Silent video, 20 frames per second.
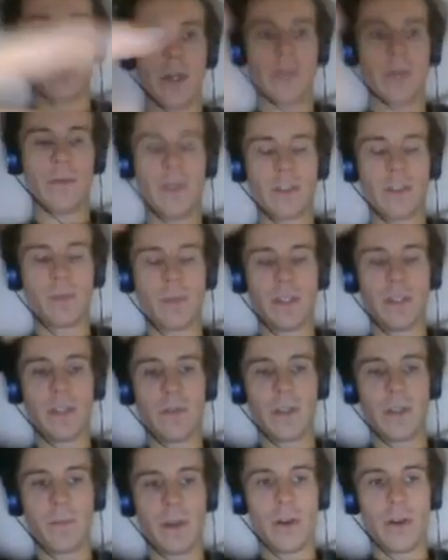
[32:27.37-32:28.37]
rid of a
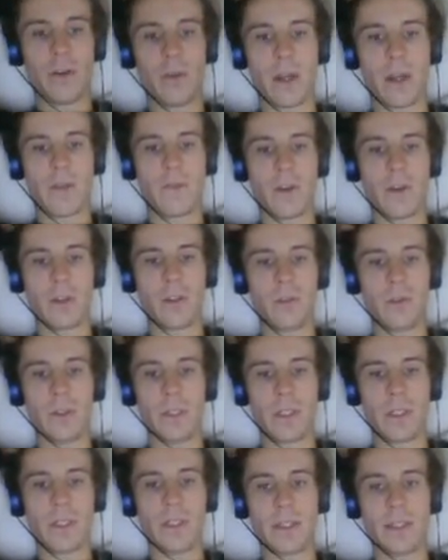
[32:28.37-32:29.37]
specific paragraph on
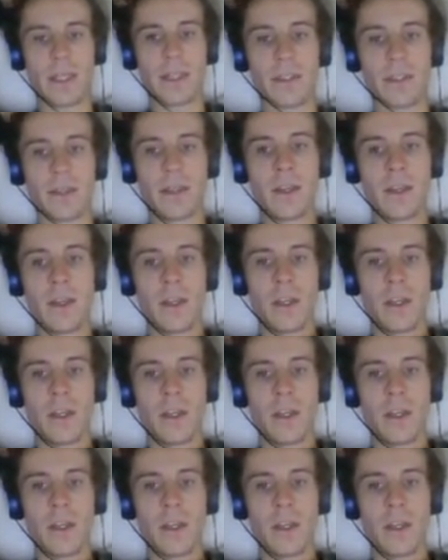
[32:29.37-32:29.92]
nudity and sex.